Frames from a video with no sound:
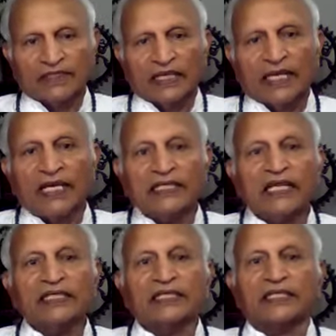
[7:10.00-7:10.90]
and
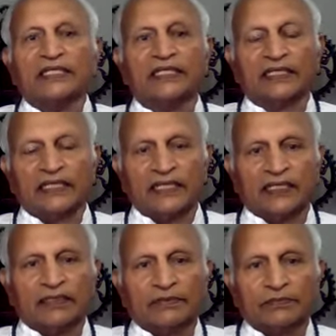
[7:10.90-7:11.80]
then created
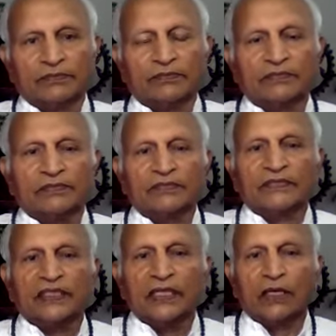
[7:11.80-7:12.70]

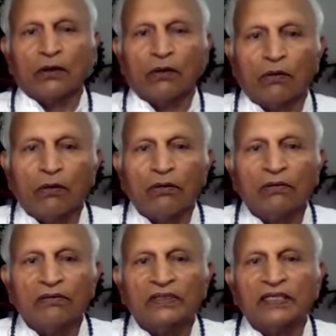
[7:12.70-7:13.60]

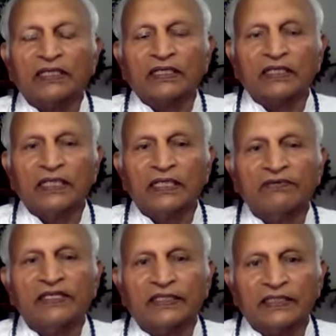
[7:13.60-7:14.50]
all the
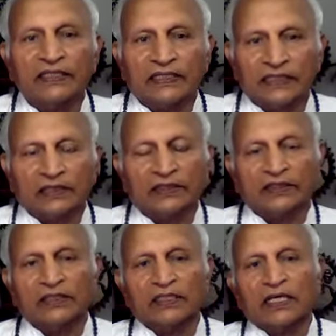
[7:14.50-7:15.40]
living creatures
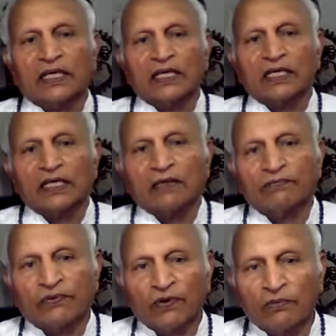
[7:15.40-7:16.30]

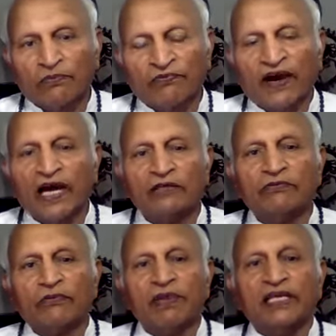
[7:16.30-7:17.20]
from five
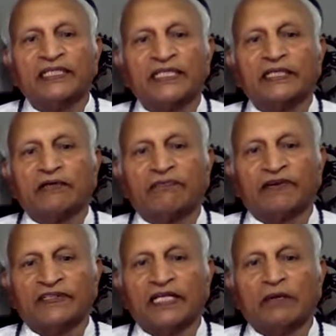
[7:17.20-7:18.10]
basic
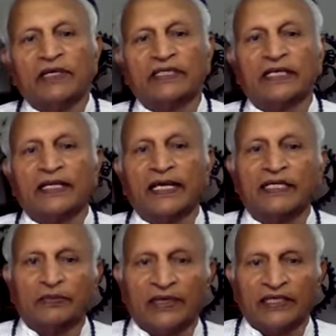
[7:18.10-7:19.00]
fundamental
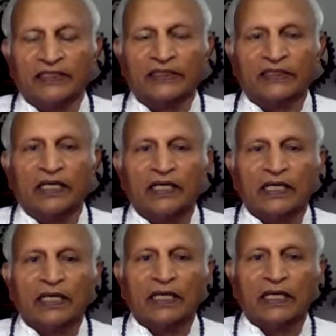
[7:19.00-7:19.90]
elements.
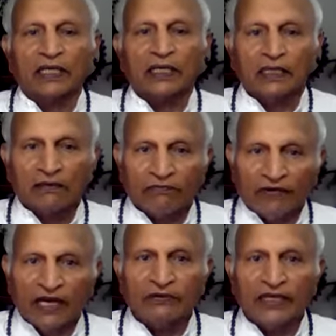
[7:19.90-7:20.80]

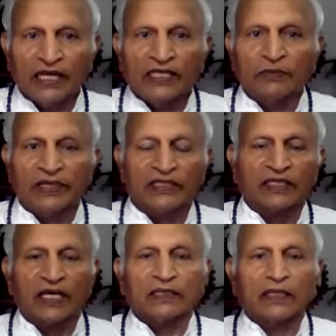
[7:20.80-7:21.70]
Five elements
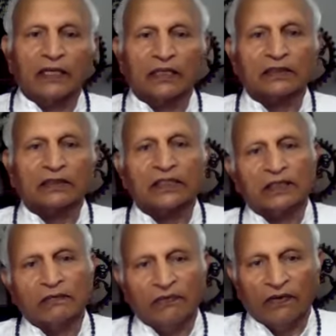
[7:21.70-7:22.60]
are earth,
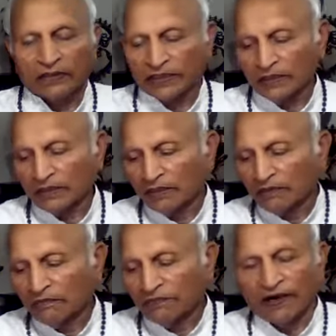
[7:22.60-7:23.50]
water,
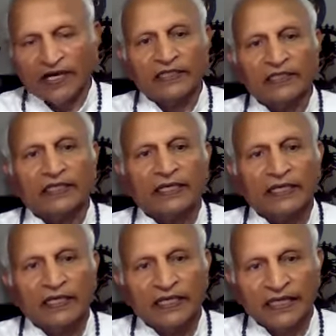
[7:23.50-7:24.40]
fire,
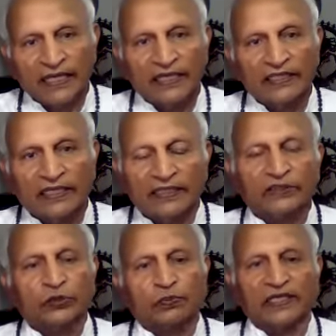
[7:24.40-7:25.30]
air, and
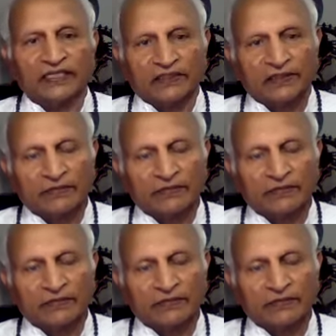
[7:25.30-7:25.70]
space.